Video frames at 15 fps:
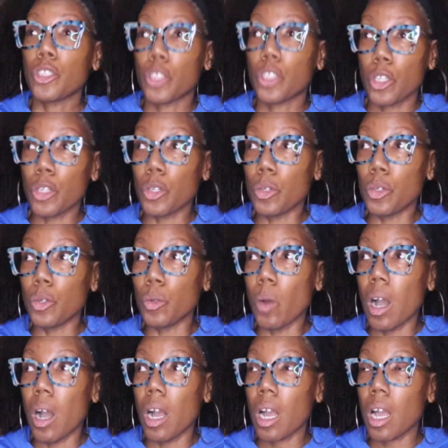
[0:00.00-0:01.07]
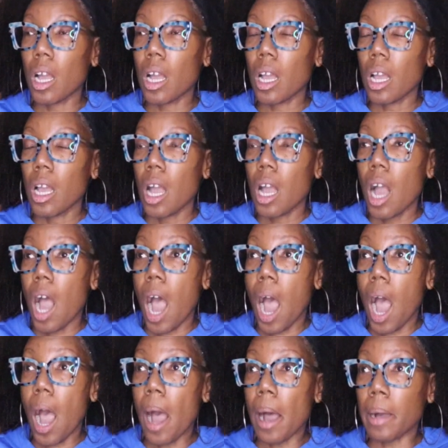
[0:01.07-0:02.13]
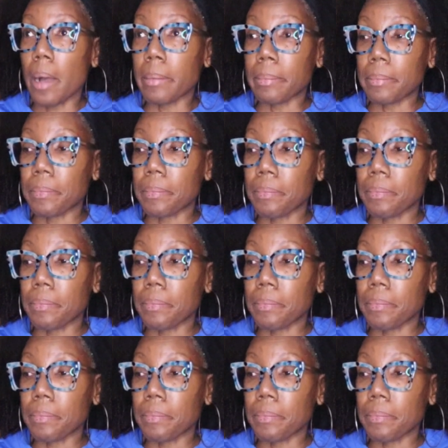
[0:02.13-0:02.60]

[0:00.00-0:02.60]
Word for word: to um